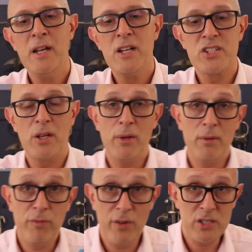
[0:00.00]
So
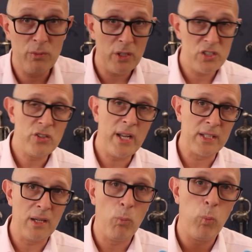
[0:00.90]
first of all, it's
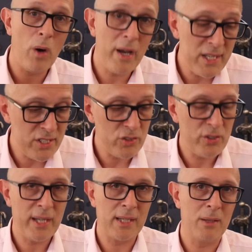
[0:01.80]
triangular. Why is it
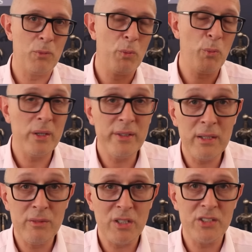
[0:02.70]
triangular? Well, one of the
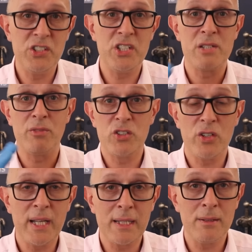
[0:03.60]
advantages of a
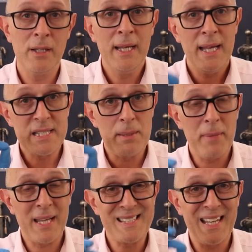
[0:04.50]
triangle is it
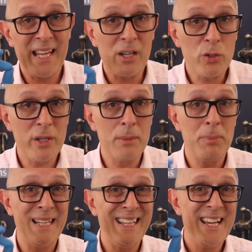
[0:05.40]
makes it
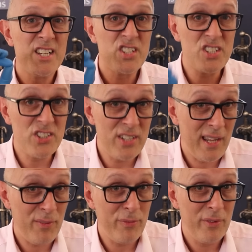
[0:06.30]
incredibly
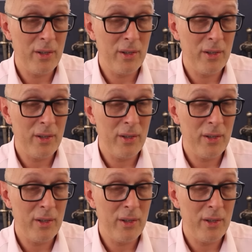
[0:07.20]
stiff.